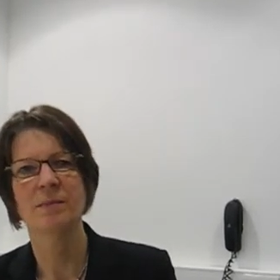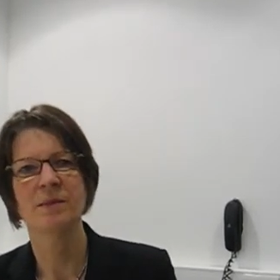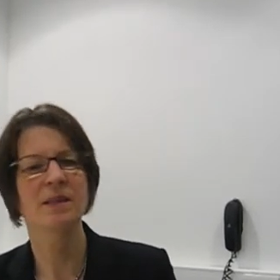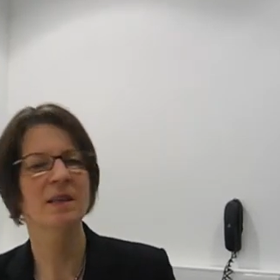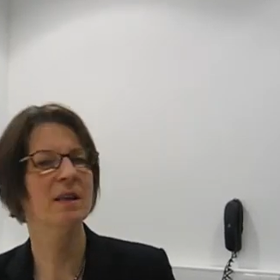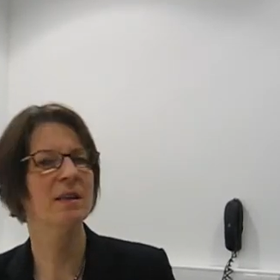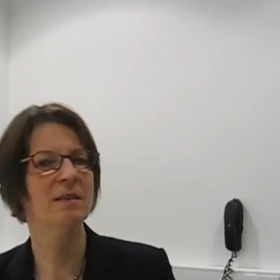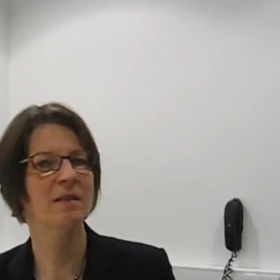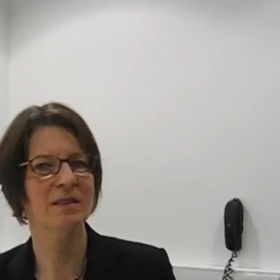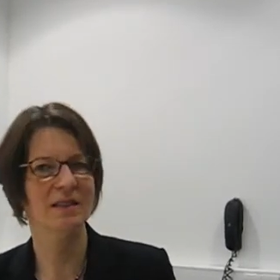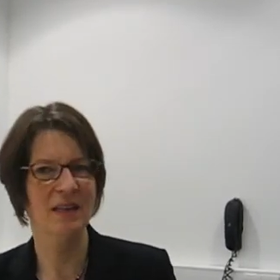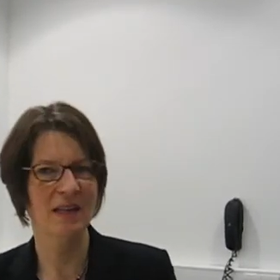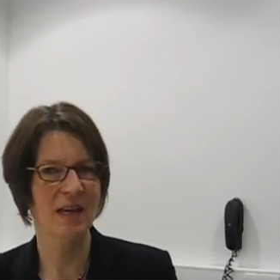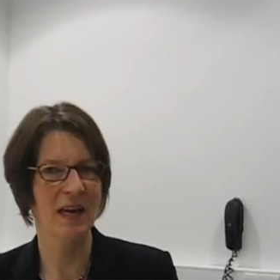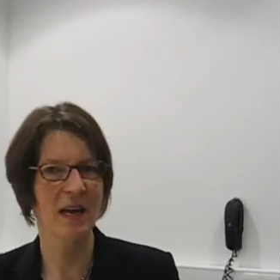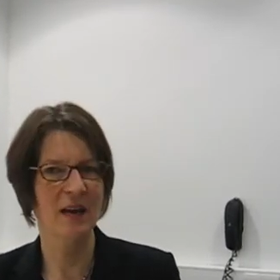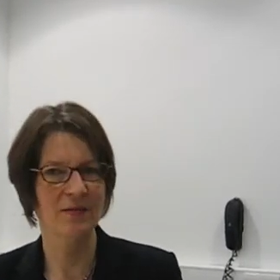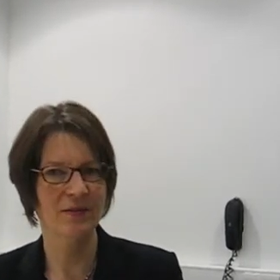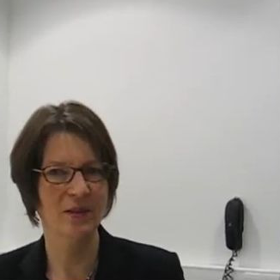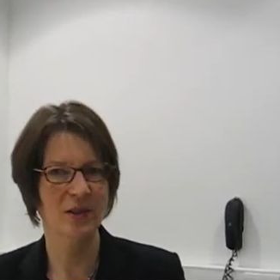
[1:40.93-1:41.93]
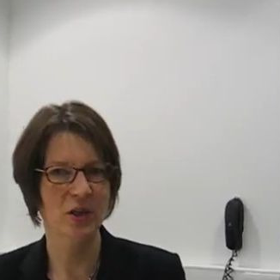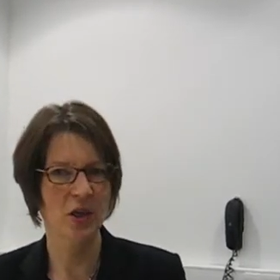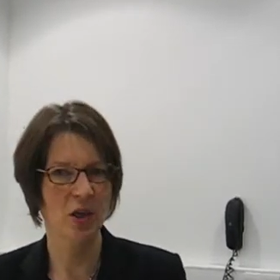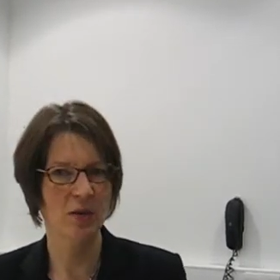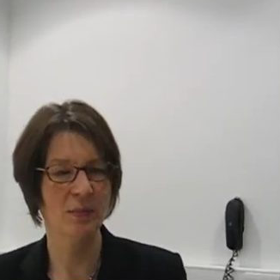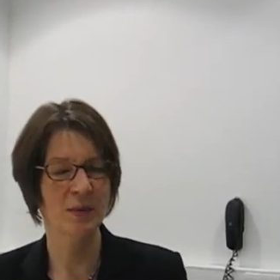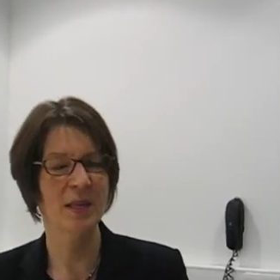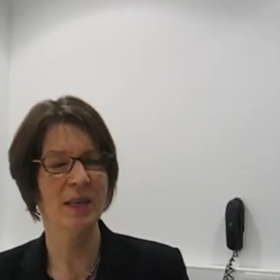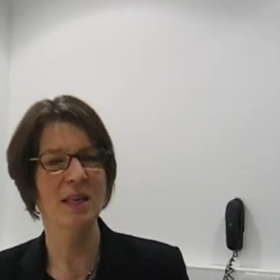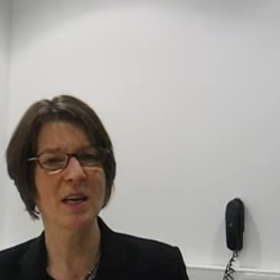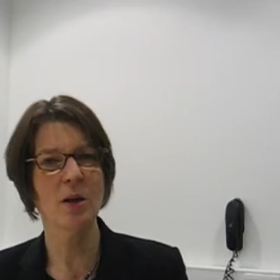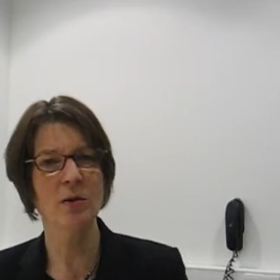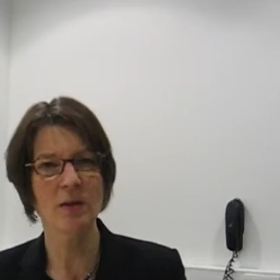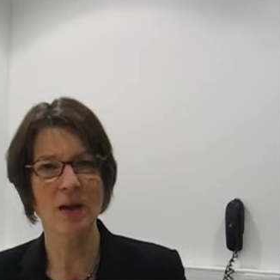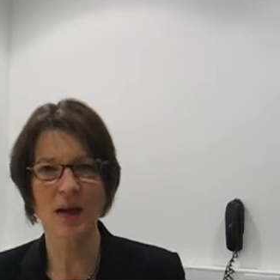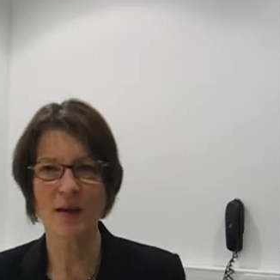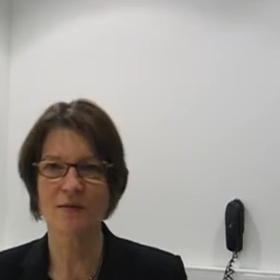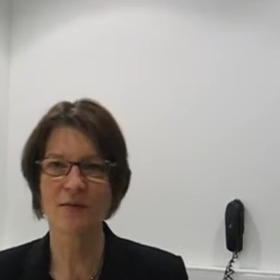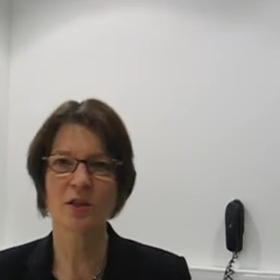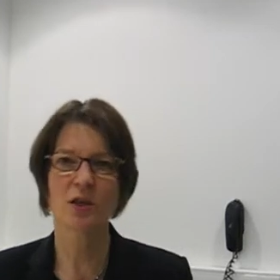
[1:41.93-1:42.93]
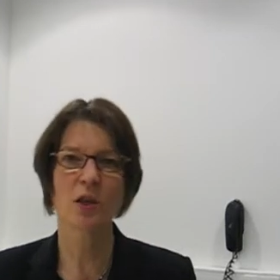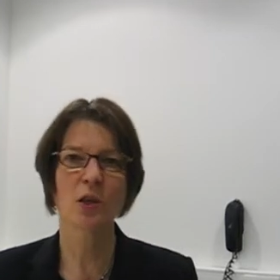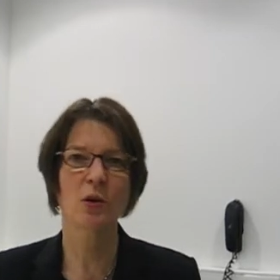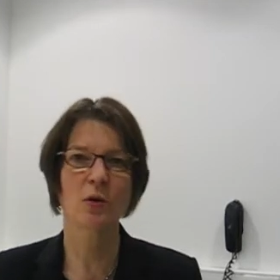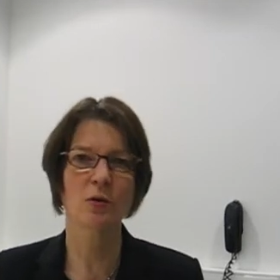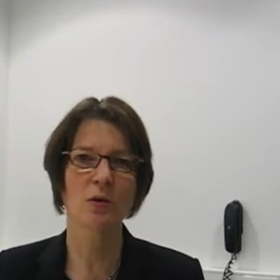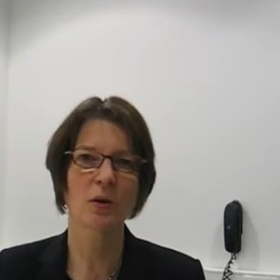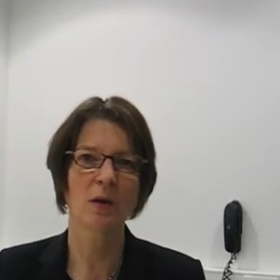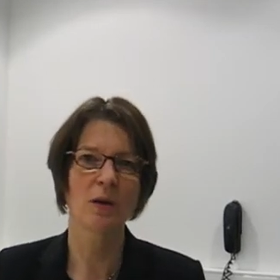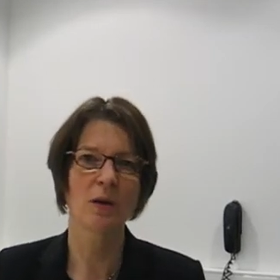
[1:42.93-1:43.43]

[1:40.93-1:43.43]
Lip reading: skills that they have to know. But they don't have to know